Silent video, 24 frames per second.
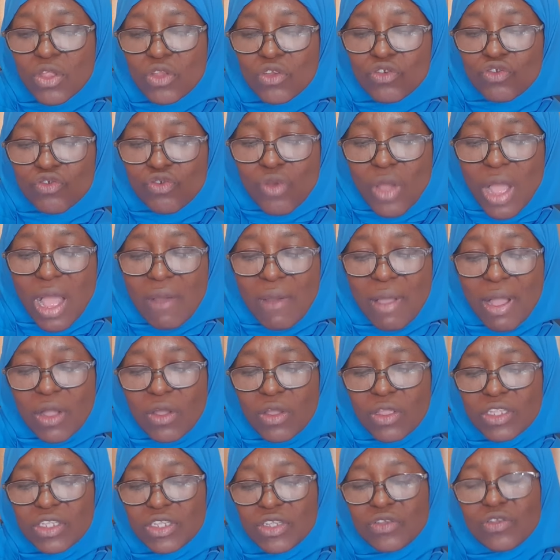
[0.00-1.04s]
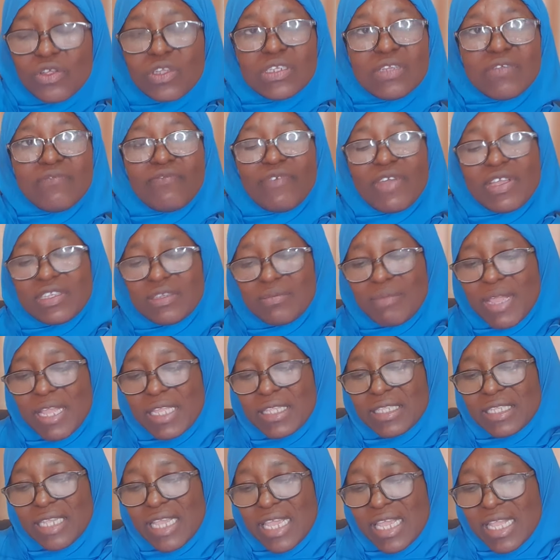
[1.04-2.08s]
Through our continuous
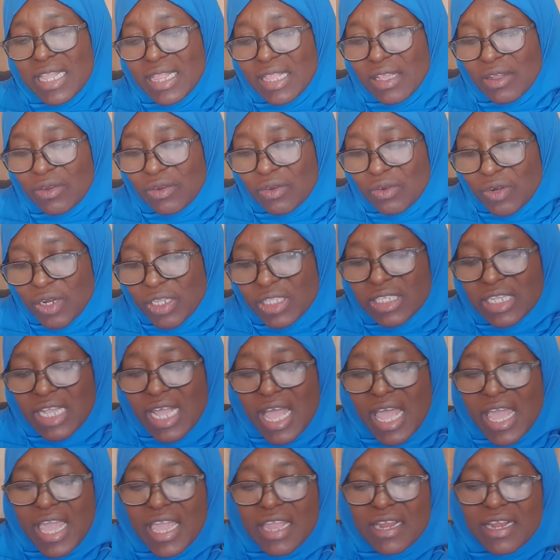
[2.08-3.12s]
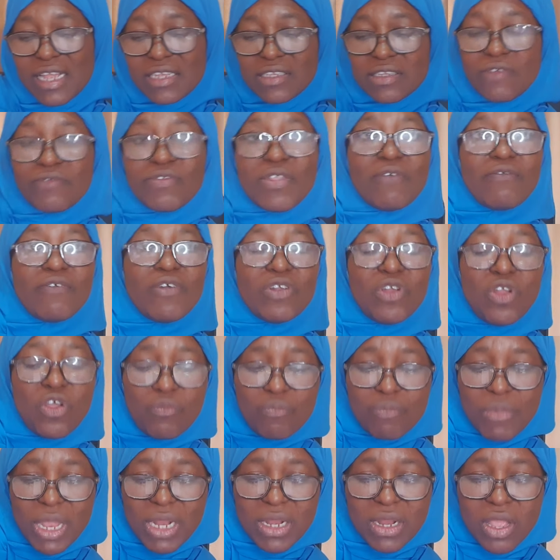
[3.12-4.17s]
investment in the critical areas of
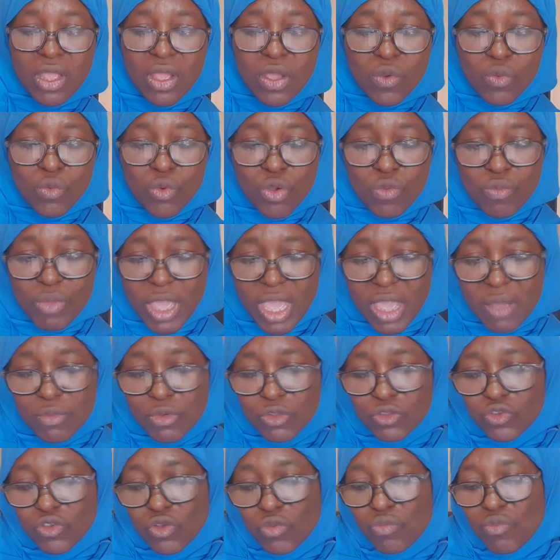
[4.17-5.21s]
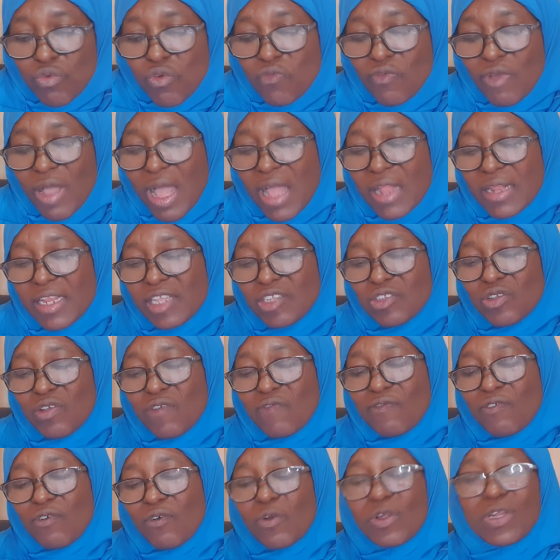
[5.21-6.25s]
development, we'll be able to move our
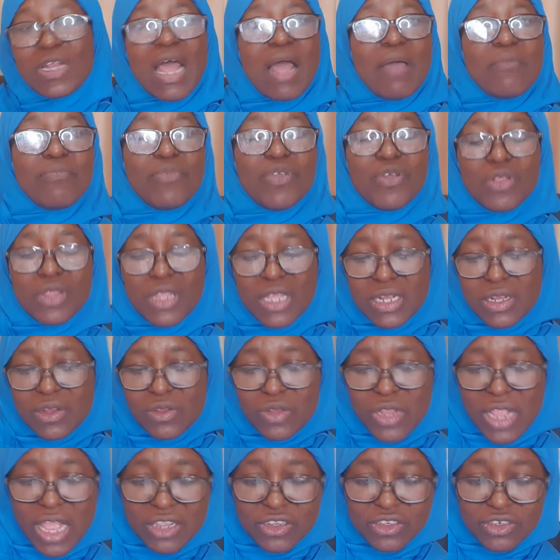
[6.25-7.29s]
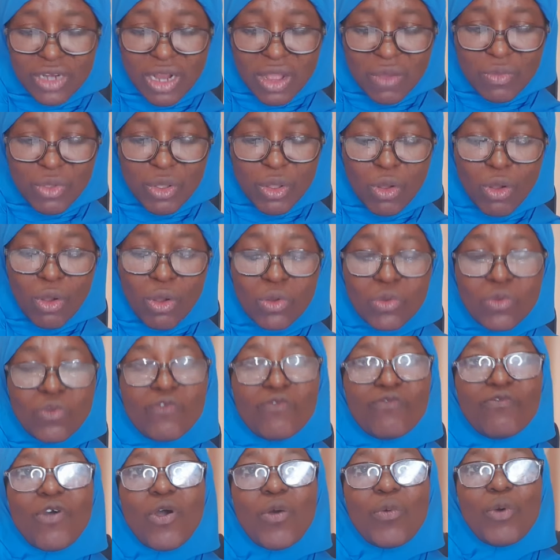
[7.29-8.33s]
nation forward and build the new Nigeria we all
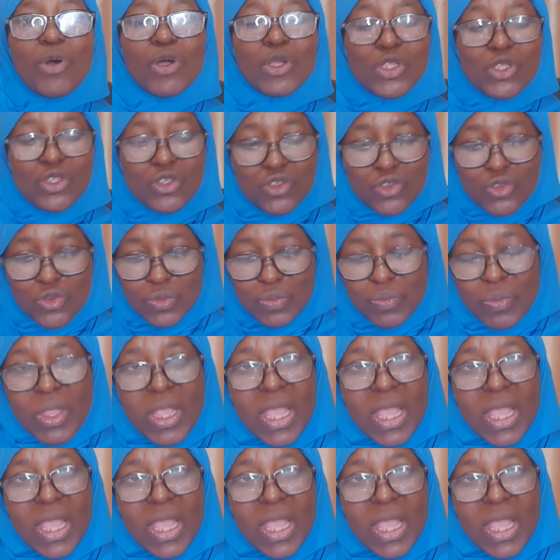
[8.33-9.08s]
look forward to.